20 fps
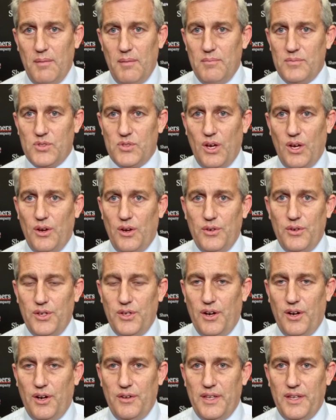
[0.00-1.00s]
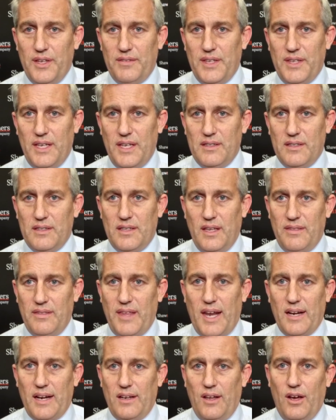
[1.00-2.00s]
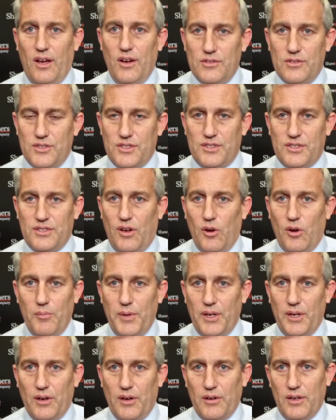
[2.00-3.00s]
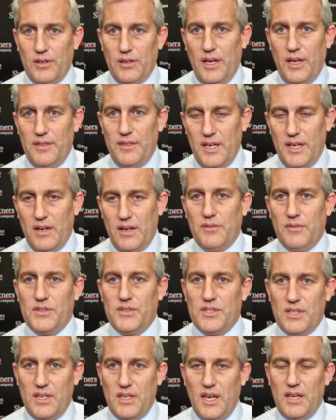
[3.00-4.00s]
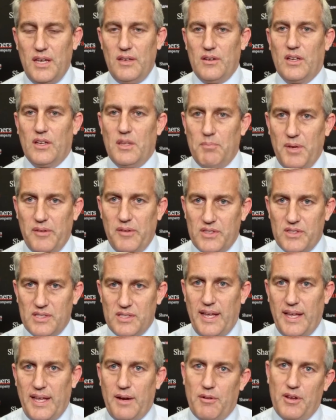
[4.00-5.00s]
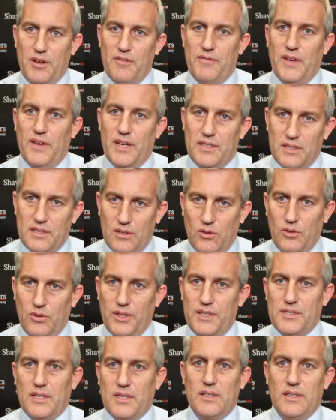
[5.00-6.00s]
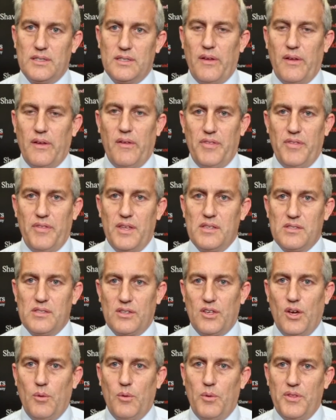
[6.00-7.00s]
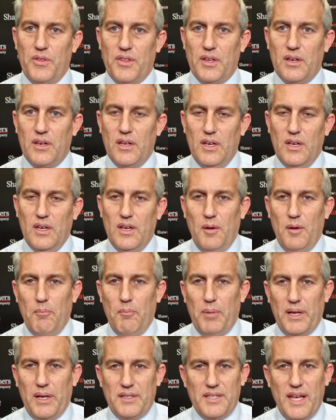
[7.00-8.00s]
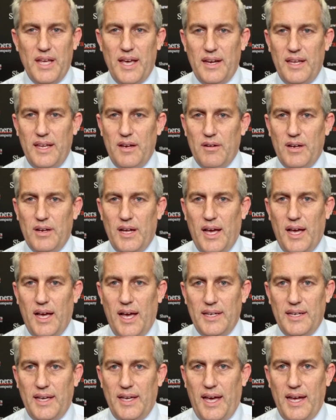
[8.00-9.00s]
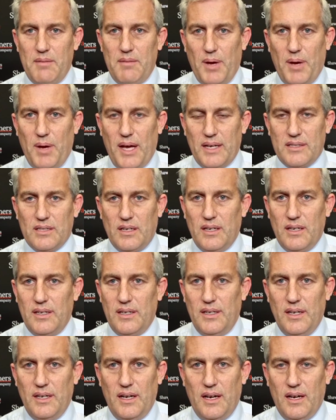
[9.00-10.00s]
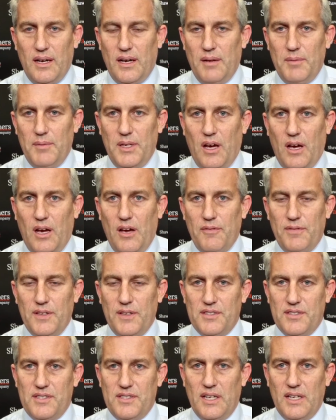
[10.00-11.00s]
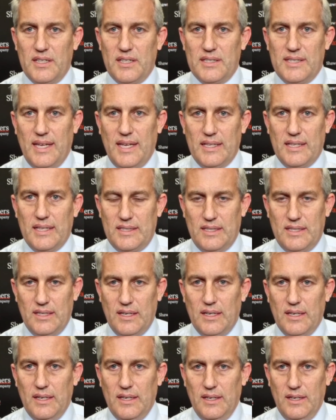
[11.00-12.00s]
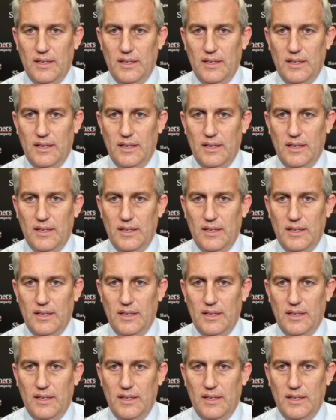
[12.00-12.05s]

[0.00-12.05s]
So, you know, that alone sold me on it. And then obviously, yeah, you got the Bevan Slattery effect and all these kinds of other things that go with it. But down here at under $8, I mean, hopefully the selling starts to